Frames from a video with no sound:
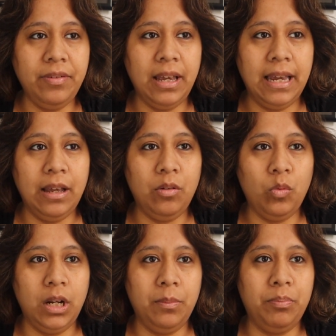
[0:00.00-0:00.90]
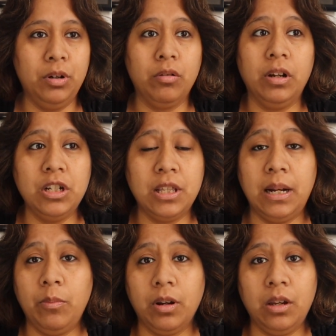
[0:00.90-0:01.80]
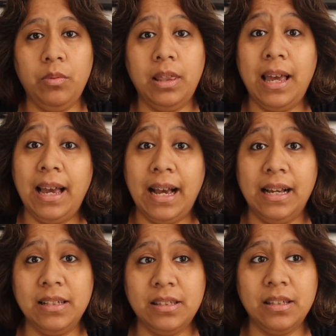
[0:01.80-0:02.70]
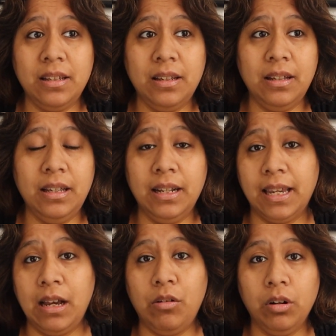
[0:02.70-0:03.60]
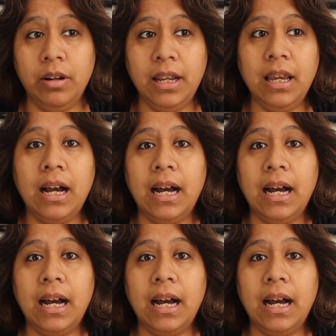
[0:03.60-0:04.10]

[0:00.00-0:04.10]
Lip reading: And when a brokerage that I'm working with has an account already,